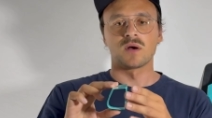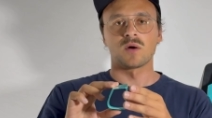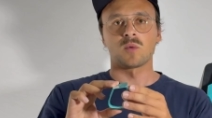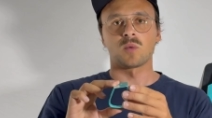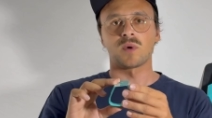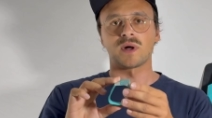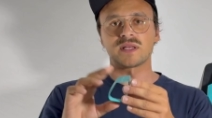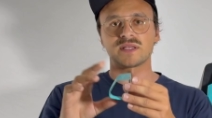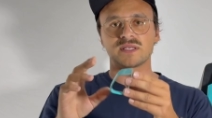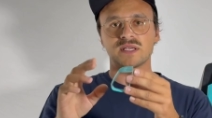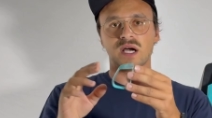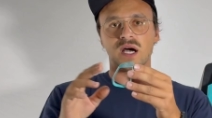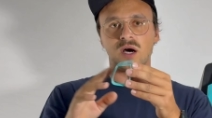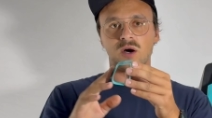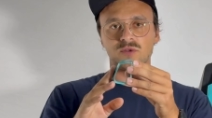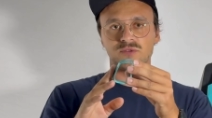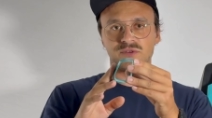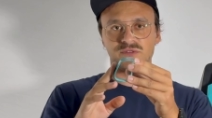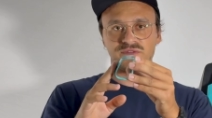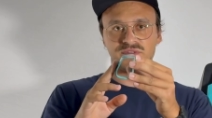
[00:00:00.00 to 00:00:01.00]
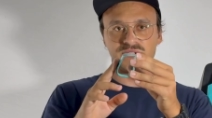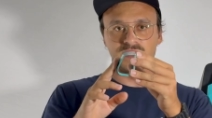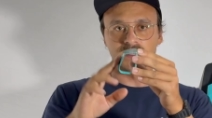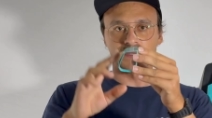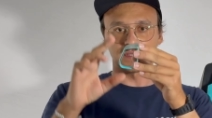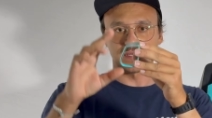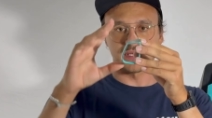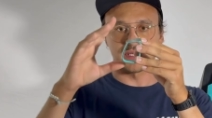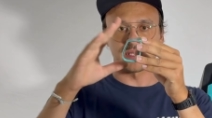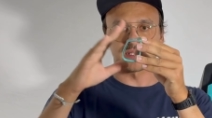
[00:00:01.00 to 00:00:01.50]
while the outer
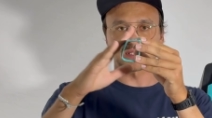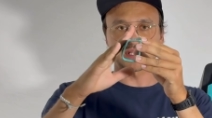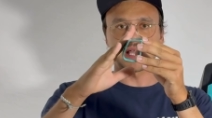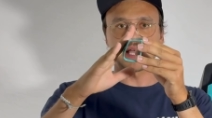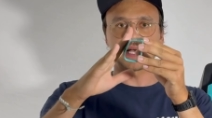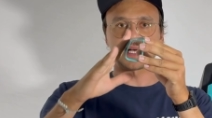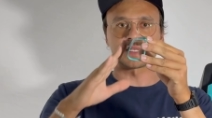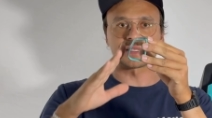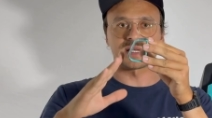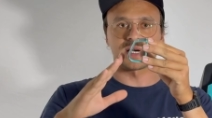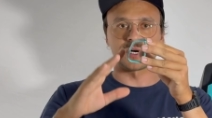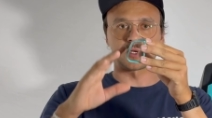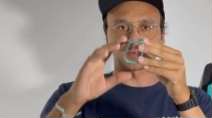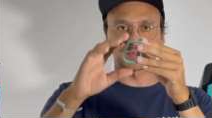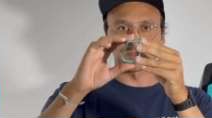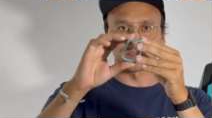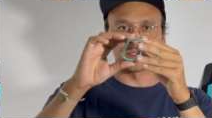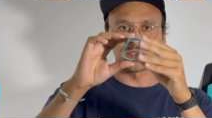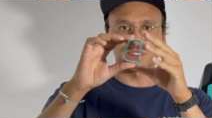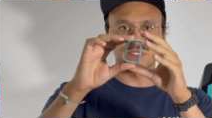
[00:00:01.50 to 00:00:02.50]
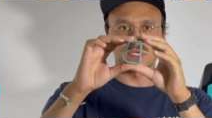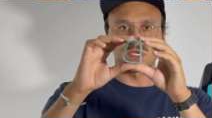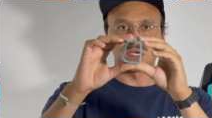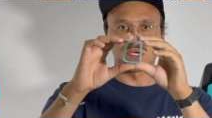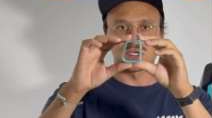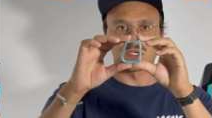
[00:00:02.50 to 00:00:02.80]
fin is angled outwards,